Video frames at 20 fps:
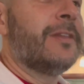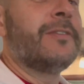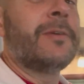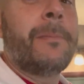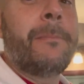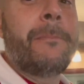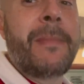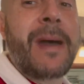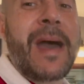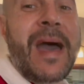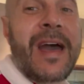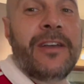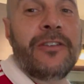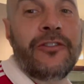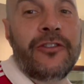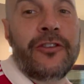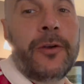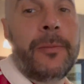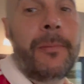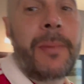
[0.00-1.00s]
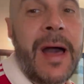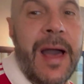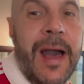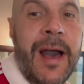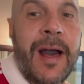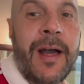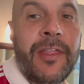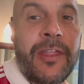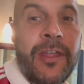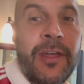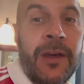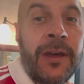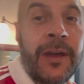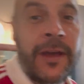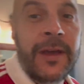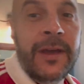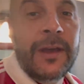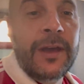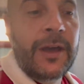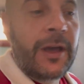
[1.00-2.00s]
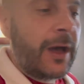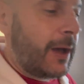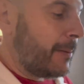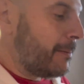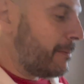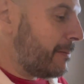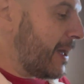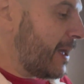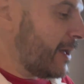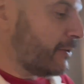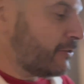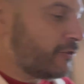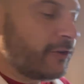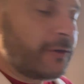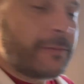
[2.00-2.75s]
a master bath, a master